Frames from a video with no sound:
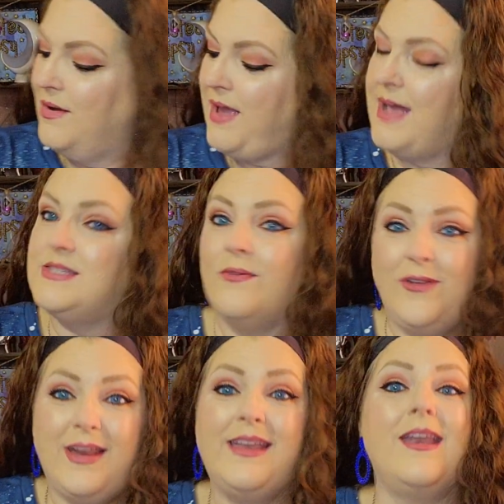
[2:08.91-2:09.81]
Okay, so if you
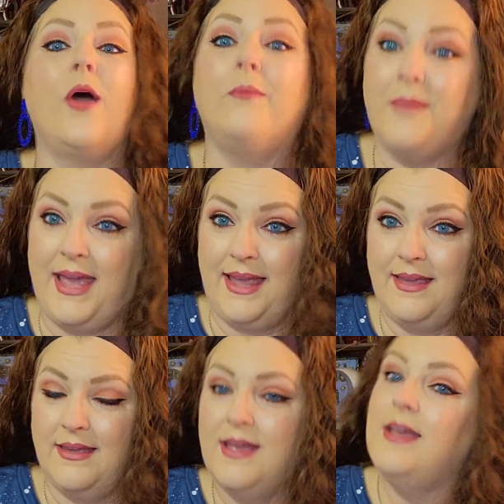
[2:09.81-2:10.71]
didn't know me,
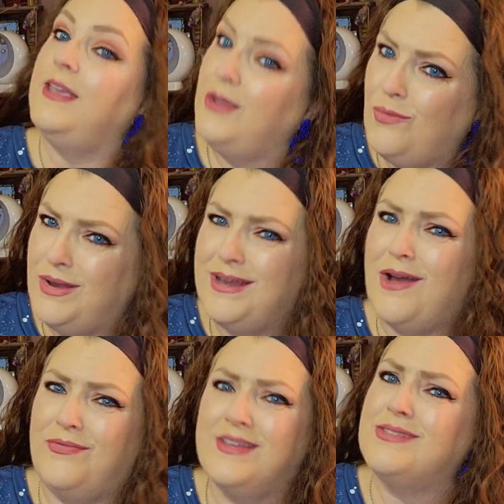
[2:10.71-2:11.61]
you wouldn't know
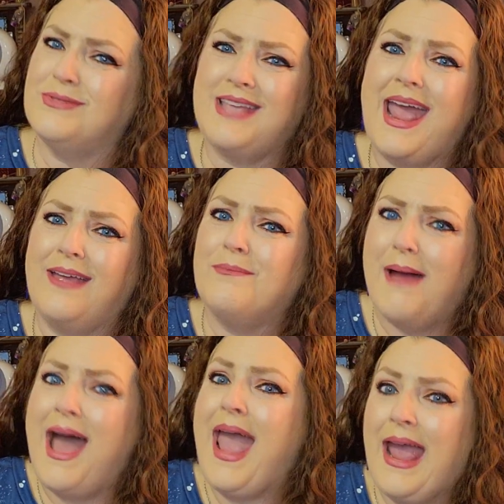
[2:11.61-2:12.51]
if this was ha
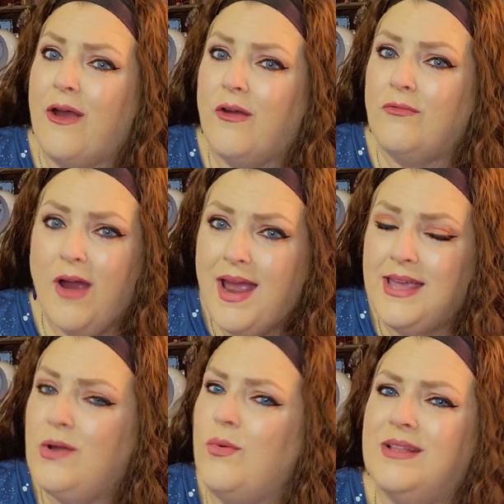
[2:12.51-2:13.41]
my hair, right?
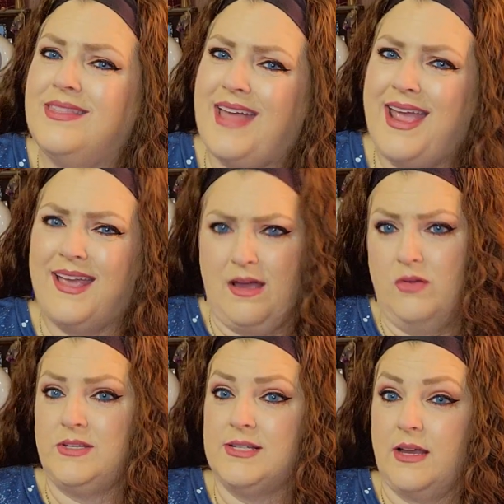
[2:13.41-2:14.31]
You wouldn't think,
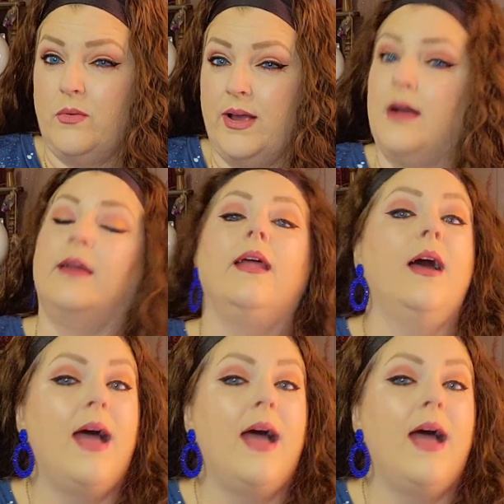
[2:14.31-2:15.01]
oh, she's got a wig on.